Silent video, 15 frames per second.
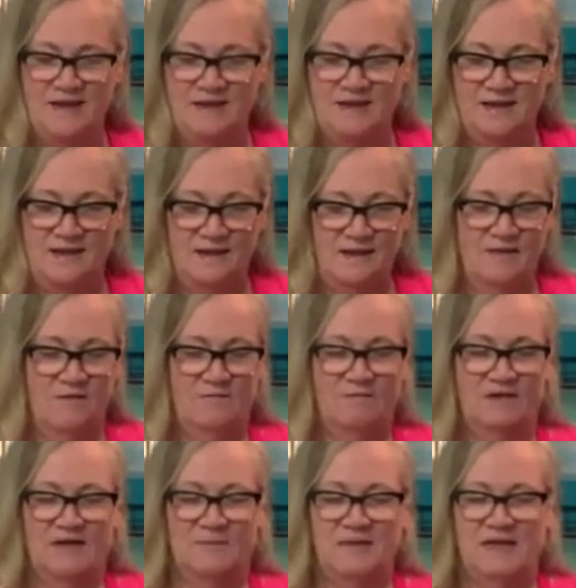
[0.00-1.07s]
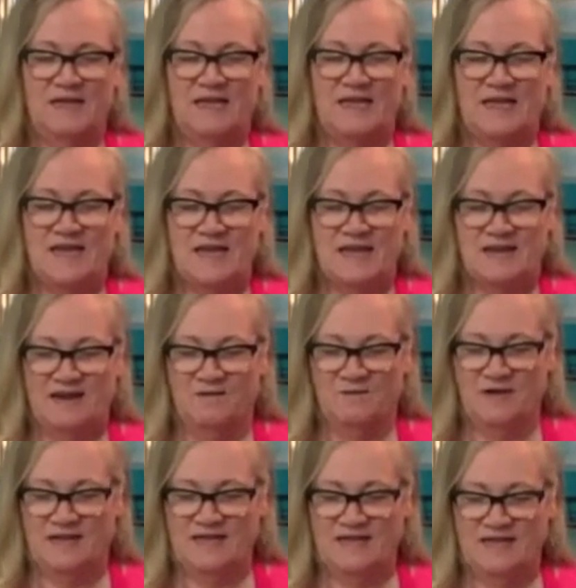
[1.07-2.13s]
What am I going to eat? I
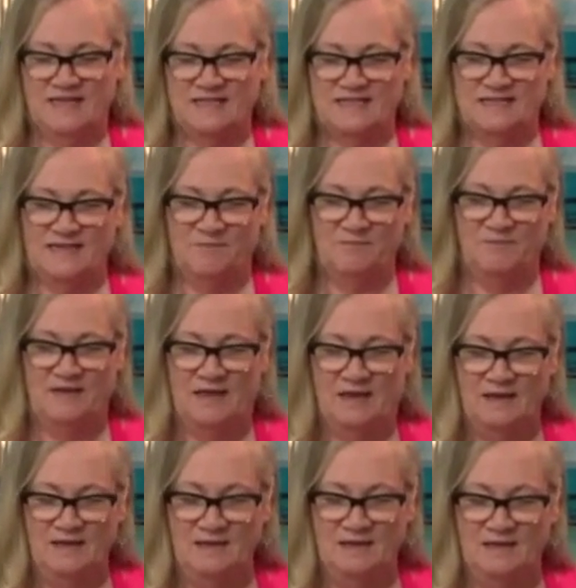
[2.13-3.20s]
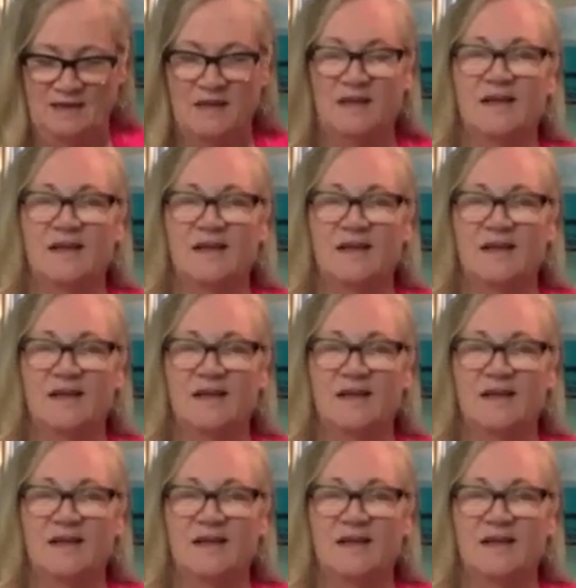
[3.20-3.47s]
want to eat something